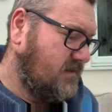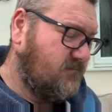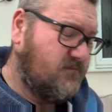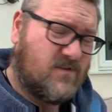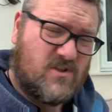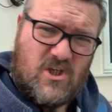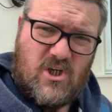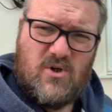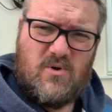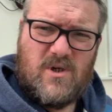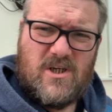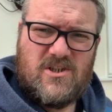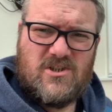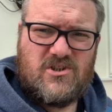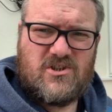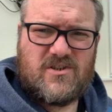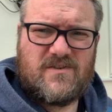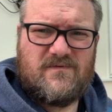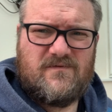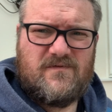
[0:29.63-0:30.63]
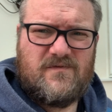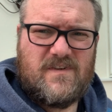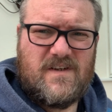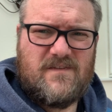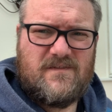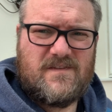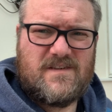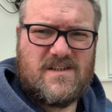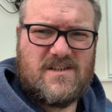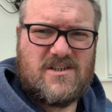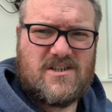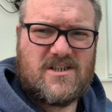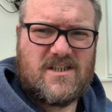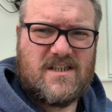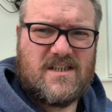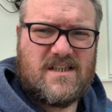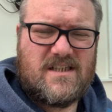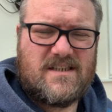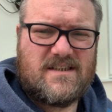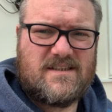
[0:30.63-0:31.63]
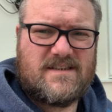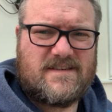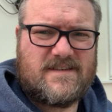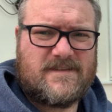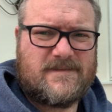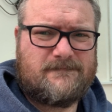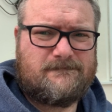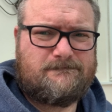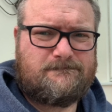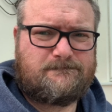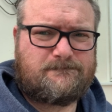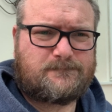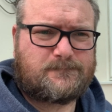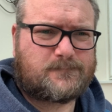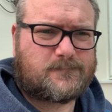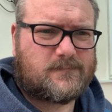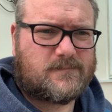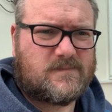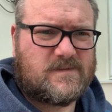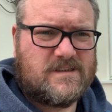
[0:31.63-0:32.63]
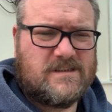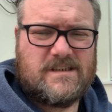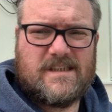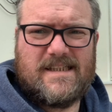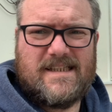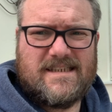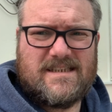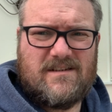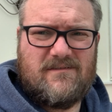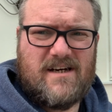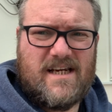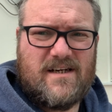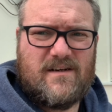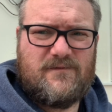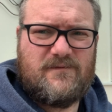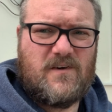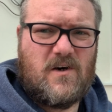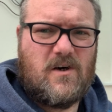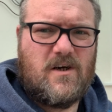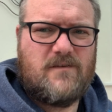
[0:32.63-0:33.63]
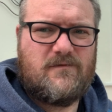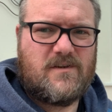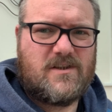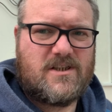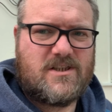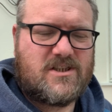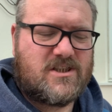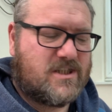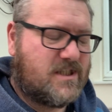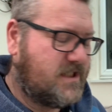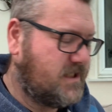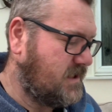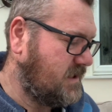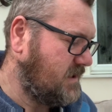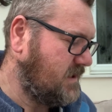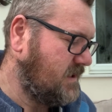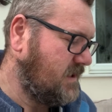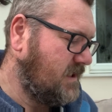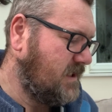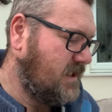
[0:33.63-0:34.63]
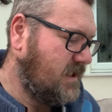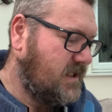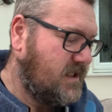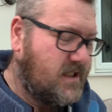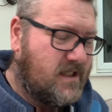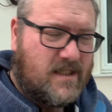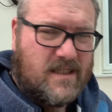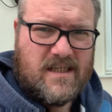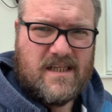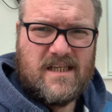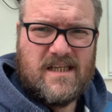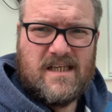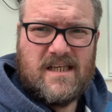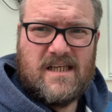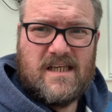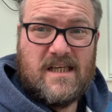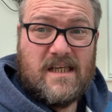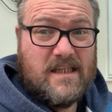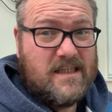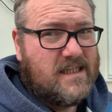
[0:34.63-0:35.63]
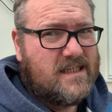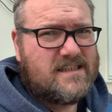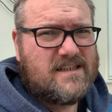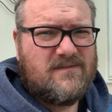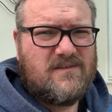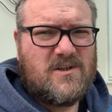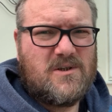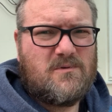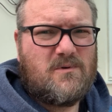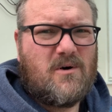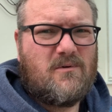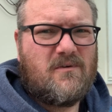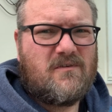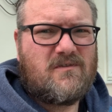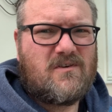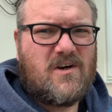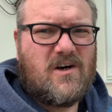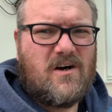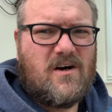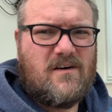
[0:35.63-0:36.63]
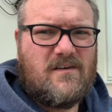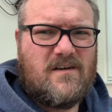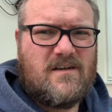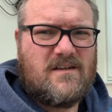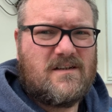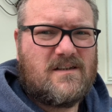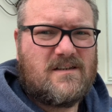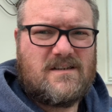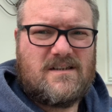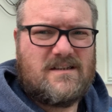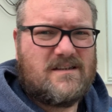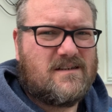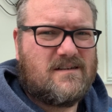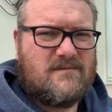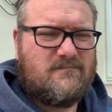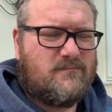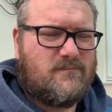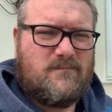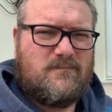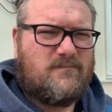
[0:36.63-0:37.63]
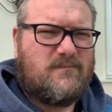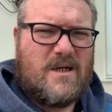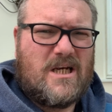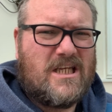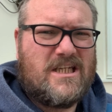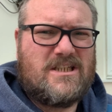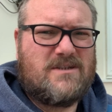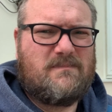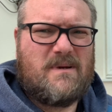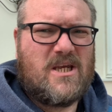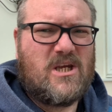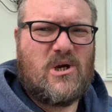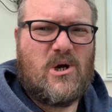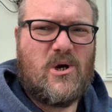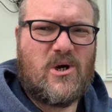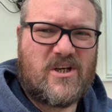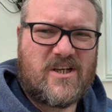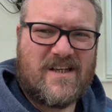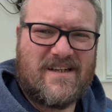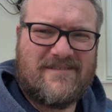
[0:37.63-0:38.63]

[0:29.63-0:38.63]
250 shirts, so that's around a £5 a shirt. Let's have a look what we've got. Please be good.